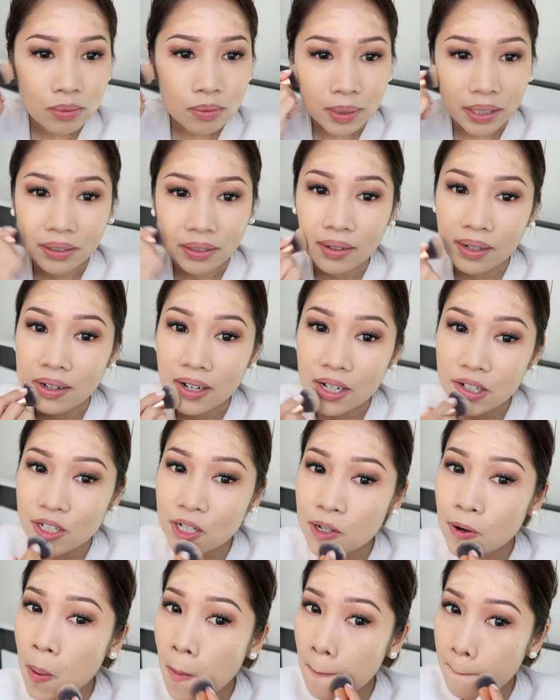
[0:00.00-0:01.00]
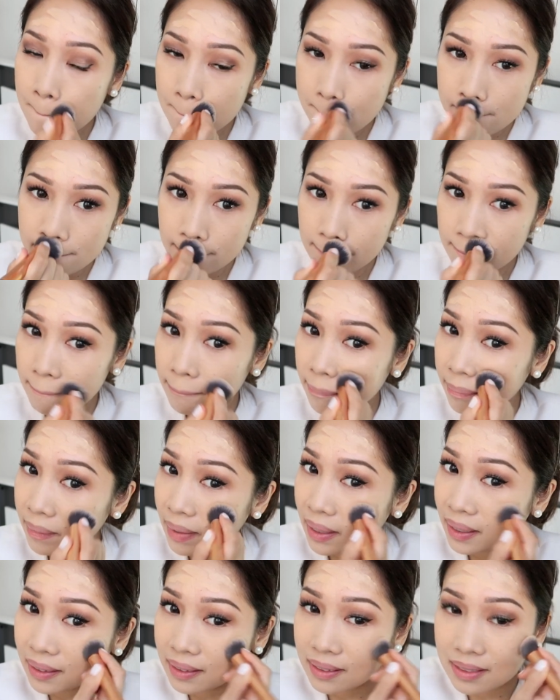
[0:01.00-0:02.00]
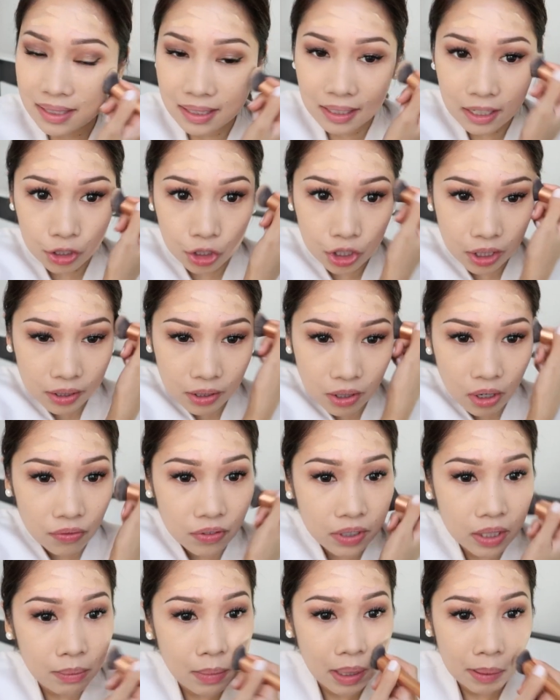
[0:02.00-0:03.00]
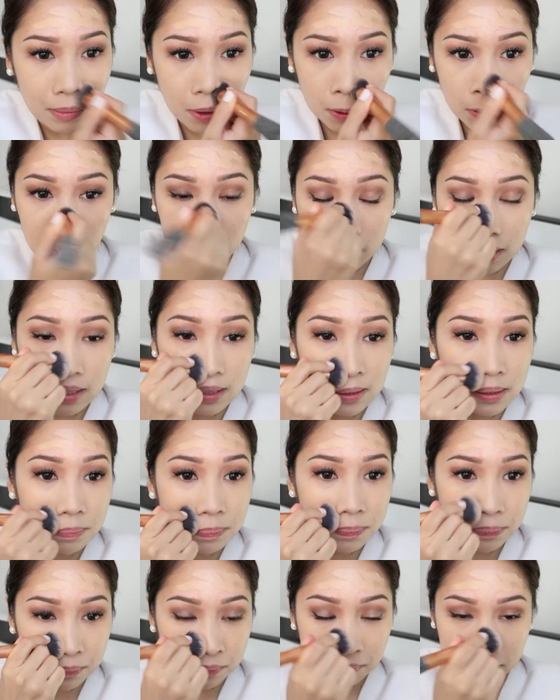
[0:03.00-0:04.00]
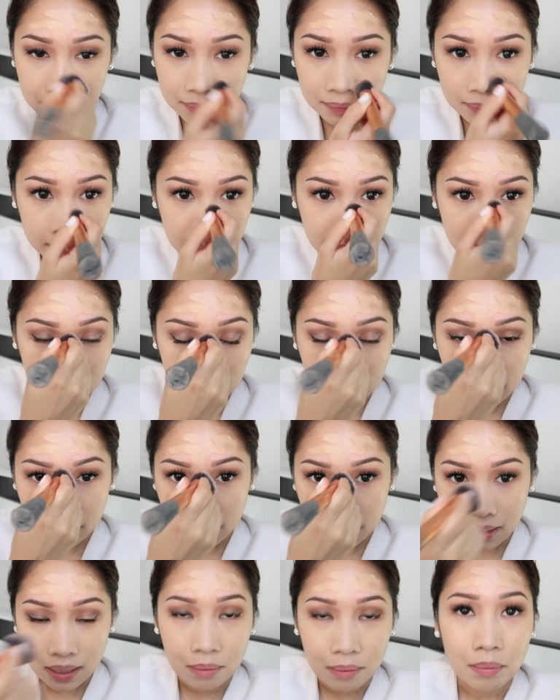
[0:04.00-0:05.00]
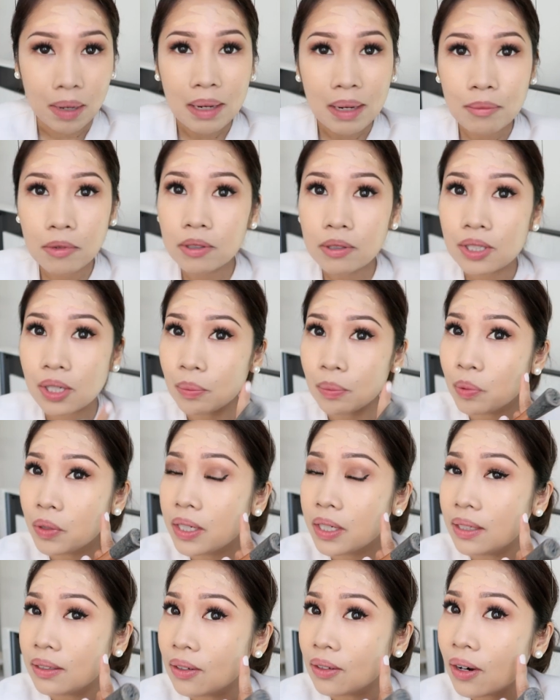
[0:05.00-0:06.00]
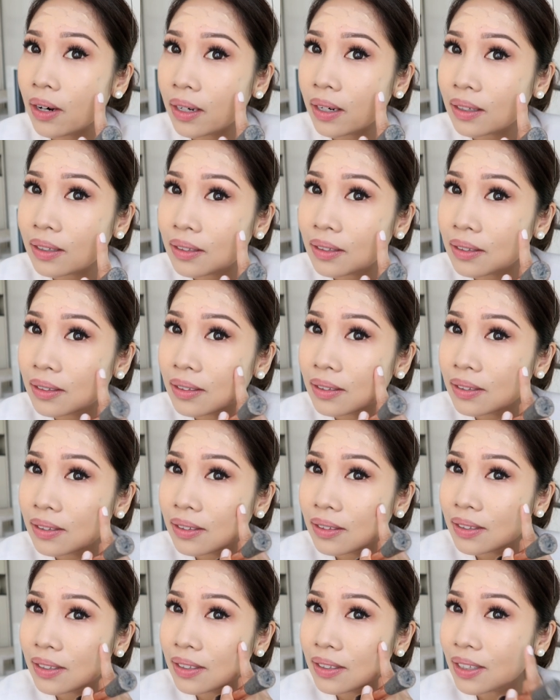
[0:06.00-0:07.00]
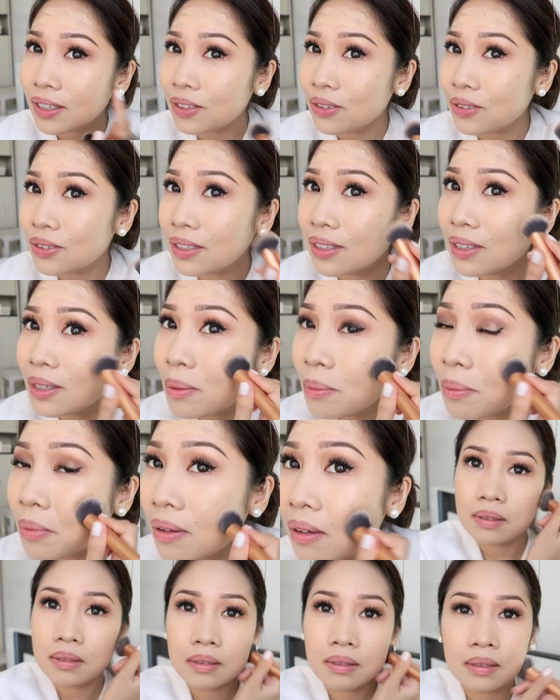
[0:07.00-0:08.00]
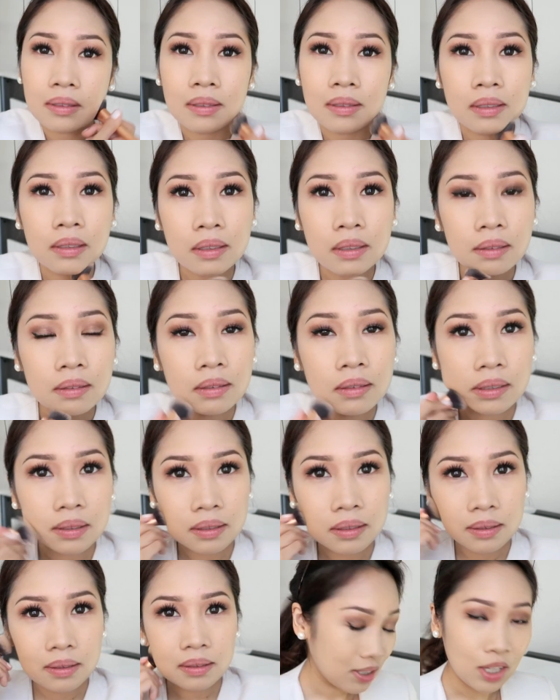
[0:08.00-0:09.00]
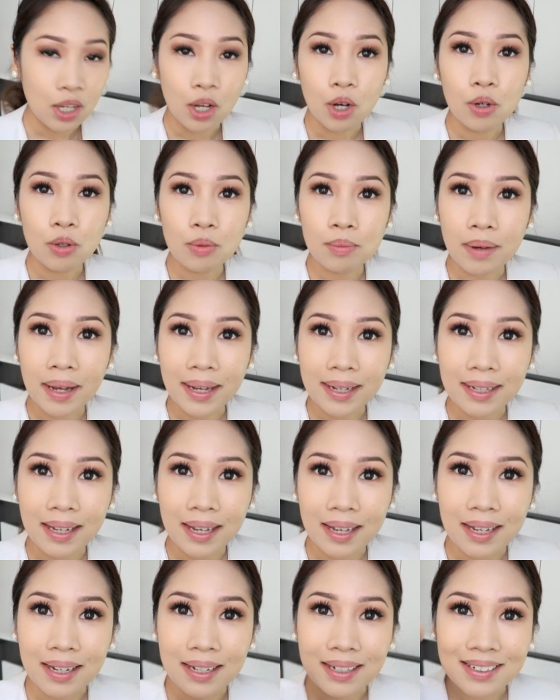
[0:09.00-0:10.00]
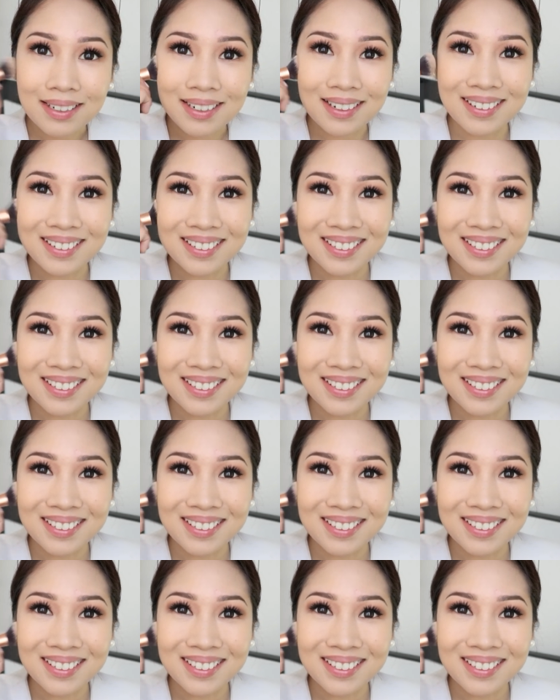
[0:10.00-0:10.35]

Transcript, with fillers: my gosh, like it is legit covering my moles, and my moles are pretty dark. Can you see them? Oh my god.